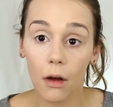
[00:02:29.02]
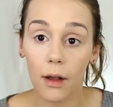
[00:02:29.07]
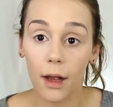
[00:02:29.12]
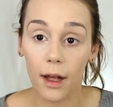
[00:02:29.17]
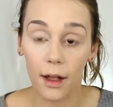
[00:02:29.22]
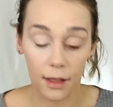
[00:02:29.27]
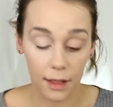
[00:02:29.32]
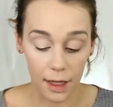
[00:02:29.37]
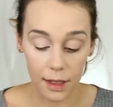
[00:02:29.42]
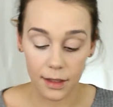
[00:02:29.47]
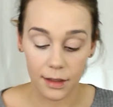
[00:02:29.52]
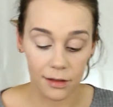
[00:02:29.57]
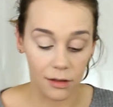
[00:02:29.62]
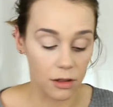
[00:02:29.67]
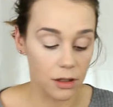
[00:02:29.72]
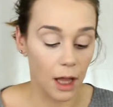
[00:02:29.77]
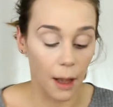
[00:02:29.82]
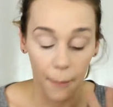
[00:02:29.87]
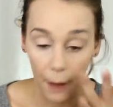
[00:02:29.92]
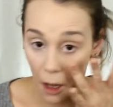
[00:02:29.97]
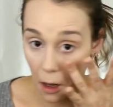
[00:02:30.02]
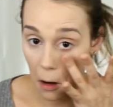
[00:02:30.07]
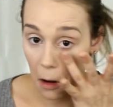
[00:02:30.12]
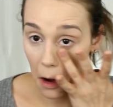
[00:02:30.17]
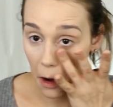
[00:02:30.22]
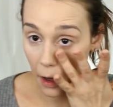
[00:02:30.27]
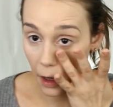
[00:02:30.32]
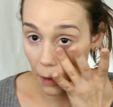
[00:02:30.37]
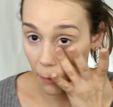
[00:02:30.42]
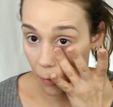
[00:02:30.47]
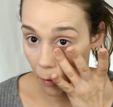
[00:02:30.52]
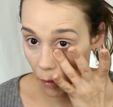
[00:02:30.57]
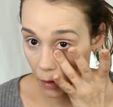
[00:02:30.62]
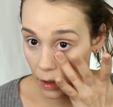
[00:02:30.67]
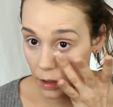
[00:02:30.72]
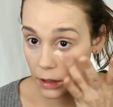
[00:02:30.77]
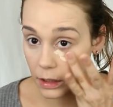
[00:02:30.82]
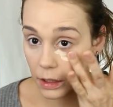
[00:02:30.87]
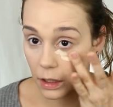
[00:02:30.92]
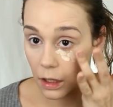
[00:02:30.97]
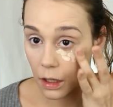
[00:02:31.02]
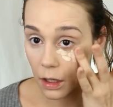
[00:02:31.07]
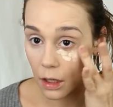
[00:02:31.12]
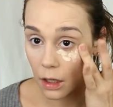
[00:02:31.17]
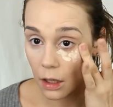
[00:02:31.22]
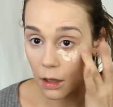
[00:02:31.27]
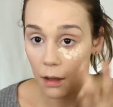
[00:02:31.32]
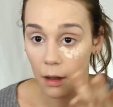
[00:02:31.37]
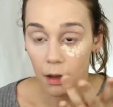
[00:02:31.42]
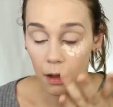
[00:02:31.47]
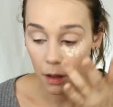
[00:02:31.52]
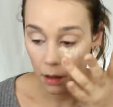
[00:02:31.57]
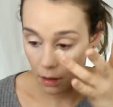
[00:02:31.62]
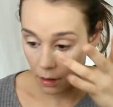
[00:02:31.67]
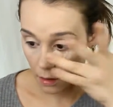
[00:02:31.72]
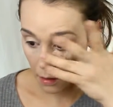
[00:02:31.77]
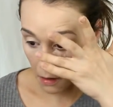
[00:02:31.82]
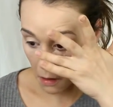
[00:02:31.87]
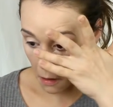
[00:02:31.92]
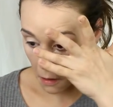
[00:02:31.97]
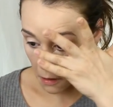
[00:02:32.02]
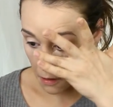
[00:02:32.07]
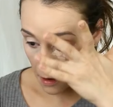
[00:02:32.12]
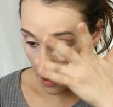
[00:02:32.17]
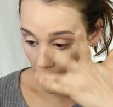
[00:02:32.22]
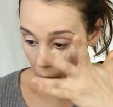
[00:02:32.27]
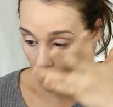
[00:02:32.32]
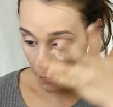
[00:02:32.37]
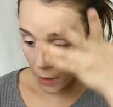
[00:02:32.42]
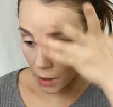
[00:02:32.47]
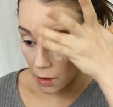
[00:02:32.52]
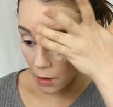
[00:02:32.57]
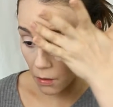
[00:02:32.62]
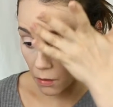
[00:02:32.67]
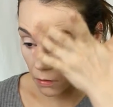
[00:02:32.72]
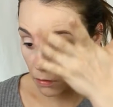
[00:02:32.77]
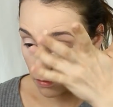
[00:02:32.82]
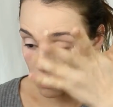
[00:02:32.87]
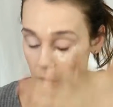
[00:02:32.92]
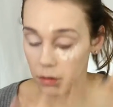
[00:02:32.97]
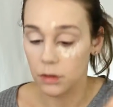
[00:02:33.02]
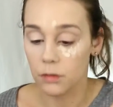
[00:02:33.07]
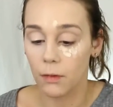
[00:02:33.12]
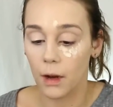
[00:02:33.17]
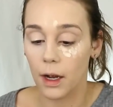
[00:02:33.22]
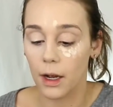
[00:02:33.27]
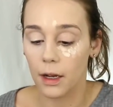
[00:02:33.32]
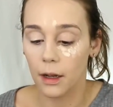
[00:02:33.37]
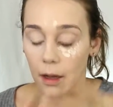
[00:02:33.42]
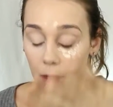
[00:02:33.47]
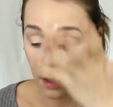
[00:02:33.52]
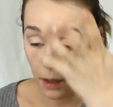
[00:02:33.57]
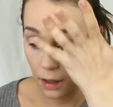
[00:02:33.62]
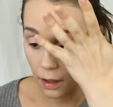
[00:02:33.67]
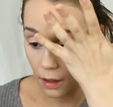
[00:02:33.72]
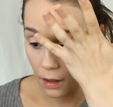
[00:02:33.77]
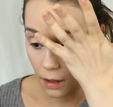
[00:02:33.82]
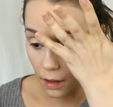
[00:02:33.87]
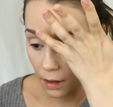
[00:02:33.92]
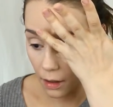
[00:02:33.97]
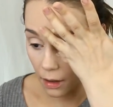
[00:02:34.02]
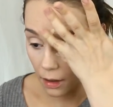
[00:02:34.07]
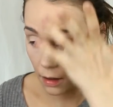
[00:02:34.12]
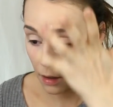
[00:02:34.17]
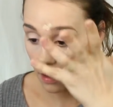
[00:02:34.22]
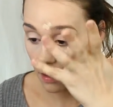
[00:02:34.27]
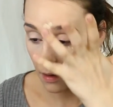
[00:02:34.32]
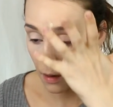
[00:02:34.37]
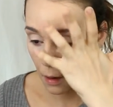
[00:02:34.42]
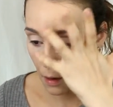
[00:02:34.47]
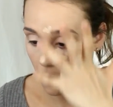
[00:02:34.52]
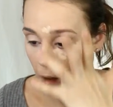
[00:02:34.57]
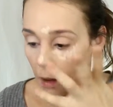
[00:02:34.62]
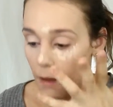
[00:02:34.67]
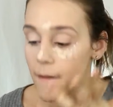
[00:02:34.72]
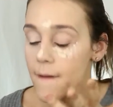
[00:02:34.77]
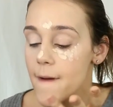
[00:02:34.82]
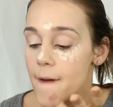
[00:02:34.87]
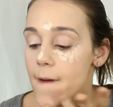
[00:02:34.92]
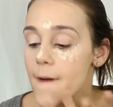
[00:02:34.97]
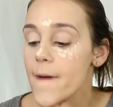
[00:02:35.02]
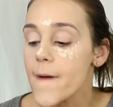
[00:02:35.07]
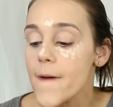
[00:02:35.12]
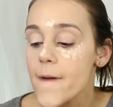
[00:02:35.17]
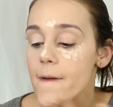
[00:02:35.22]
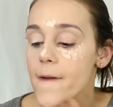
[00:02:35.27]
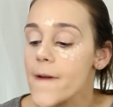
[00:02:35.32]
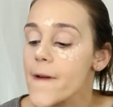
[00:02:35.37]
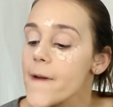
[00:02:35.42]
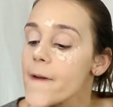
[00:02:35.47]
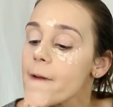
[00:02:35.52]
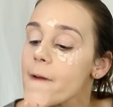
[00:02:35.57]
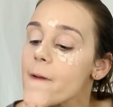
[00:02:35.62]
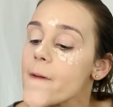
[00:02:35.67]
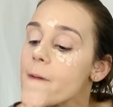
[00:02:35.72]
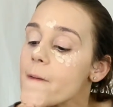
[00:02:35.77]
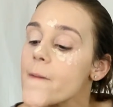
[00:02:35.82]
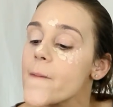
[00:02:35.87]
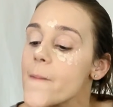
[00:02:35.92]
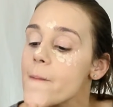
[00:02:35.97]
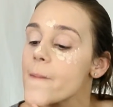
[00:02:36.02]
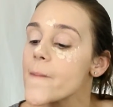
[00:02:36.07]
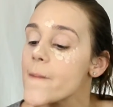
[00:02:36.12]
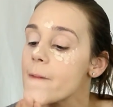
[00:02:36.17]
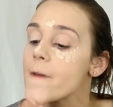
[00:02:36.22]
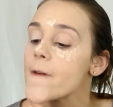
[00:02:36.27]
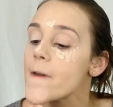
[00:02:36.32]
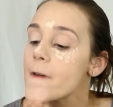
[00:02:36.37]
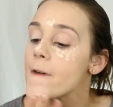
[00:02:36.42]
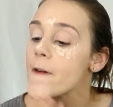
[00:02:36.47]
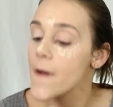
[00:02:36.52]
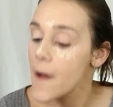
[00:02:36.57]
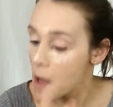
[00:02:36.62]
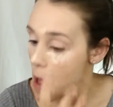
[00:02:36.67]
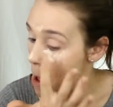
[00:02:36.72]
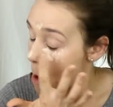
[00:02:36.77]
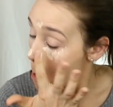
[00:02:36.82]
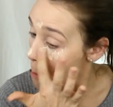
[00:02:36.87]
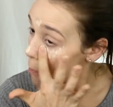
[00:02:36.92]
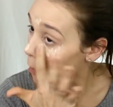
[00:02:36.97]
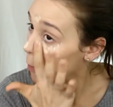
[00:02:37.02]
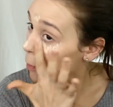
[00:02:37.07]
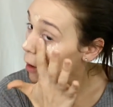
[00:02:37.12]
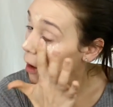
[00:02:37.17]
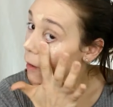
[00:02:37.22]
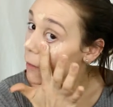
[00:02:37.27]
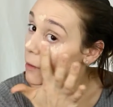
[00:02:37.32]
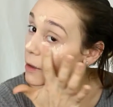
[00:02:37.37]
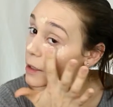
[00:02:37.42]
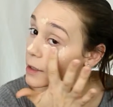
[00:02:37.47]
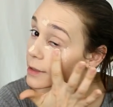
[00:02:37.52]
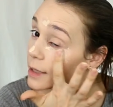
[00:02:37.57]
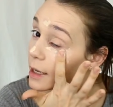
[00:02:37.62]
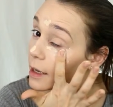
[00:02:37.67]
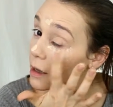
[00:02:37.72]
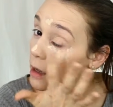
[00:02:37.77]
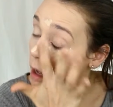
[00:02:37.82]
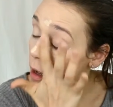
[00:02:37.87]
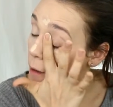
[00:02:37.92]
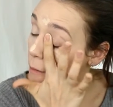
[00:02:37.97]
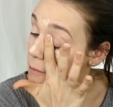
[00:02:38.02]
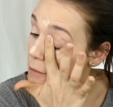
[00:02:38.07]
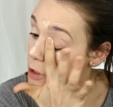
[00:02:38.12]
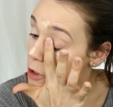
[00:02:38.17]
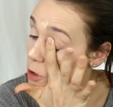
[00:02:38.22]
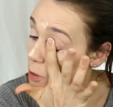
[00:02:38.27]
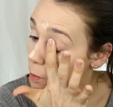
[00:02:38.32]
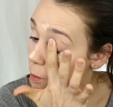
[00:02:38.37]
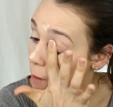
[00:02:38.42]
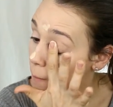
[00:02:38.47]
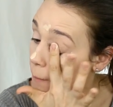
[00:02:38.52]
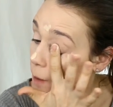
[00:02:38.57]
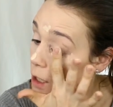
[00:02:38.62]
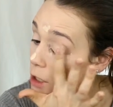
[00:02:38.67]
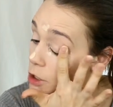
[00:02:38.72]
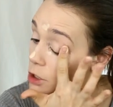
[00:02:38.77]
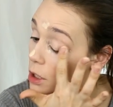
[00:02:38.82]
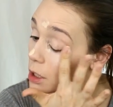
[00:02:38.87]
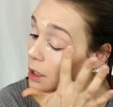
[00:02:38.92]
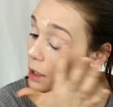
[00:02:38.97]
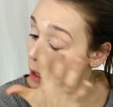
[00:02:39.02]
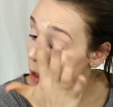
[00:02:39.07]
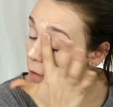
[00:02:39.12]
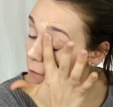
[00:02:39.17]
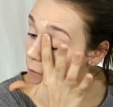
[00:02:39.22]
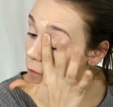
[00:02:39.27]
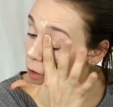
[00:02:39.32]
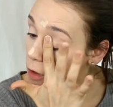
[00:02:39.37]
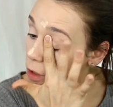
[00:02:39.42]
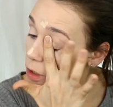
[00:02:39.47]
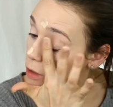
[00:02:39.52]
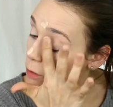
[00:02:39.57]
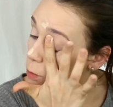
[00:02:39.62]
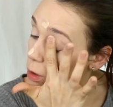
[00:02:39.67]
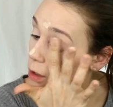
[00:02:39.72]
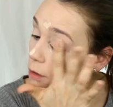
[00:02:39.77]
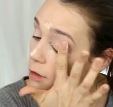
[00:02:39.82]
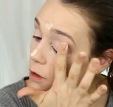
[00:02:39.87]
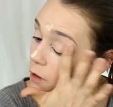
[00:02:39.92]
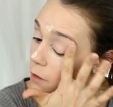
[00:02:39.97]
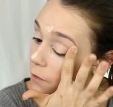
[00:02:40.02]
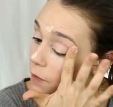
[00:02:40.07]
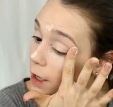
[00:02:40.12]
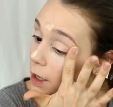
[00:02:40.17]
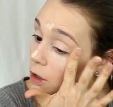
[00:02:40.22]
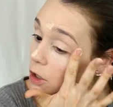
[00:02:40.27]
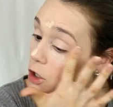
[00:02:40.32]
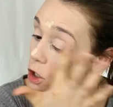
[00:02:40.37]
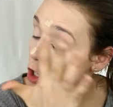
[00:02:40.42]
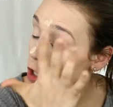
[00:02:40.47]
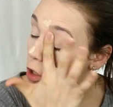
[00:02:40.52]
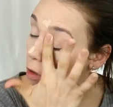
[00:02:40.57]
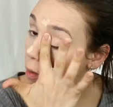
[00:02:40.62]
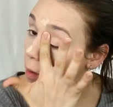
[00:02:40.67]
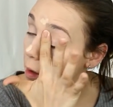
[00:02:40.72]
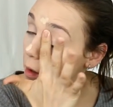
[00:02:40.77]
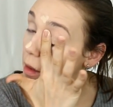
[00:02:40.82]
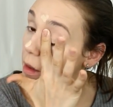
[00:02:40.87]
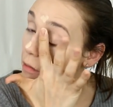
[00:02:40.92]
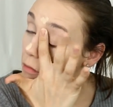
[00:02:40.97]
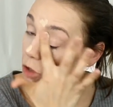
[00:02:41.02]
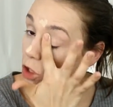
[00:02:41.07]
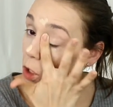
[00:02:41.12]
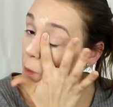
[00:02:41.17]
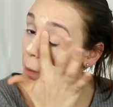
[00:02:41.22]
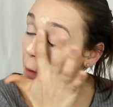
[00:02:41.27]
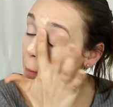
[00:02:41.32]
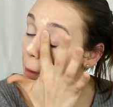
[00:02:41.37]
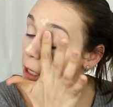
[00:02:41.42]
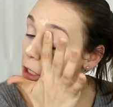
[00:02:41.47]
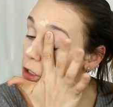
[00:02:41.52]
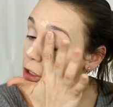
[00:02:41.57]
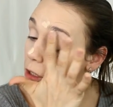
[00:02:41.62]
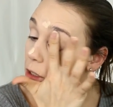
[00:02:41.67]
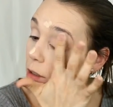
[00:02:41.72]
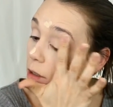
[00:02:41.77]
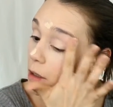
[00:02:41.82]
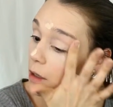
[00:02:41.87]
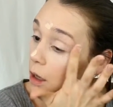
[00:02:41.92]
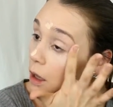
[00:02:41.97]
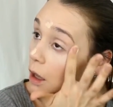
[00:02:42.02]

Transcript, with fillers: Okay, that doesn't look that bad. It could be worse. Down the nose, right here. And mm-hmm. my problem is like I'm super impatient and for it to work with your fingers you have to be super patient.